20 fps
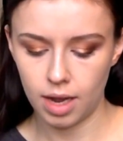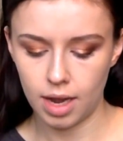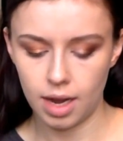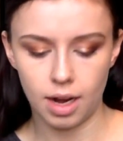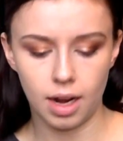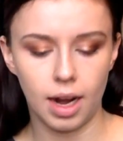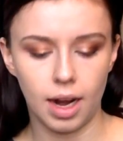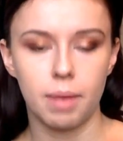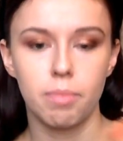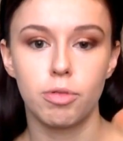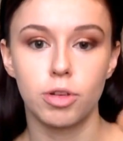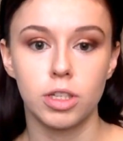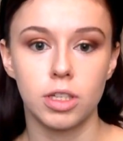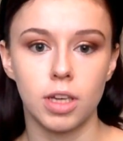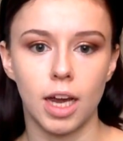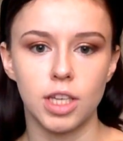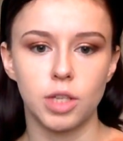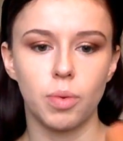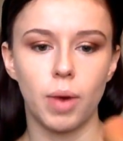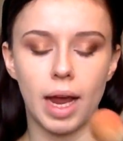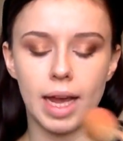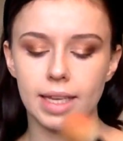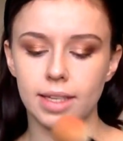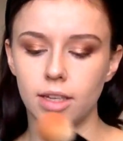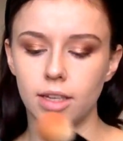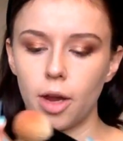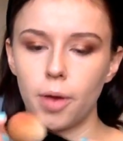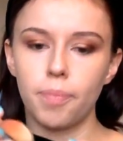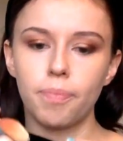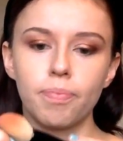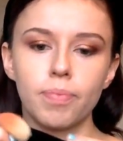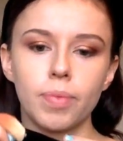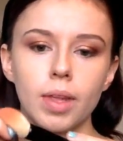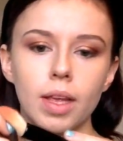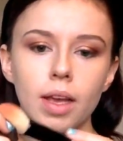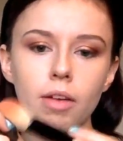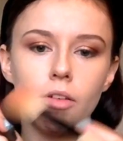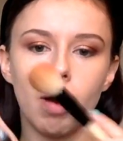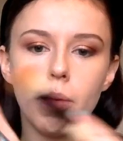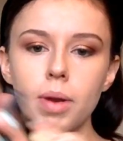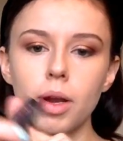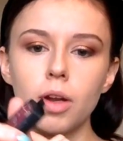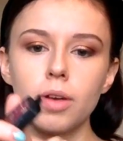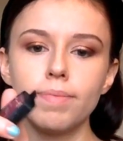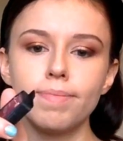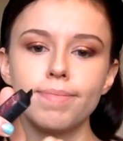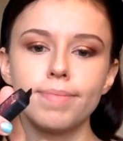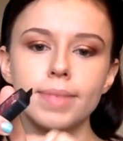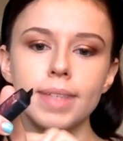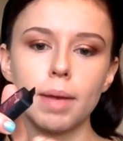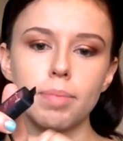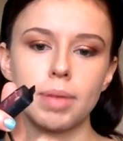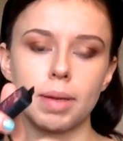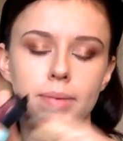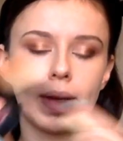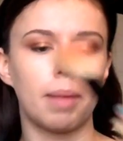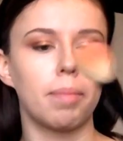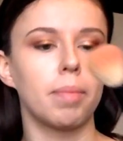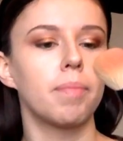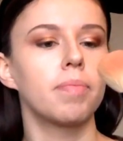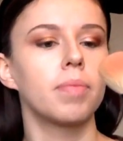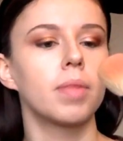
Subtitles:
in a like precise way. So rub it on, tap, tap, tap,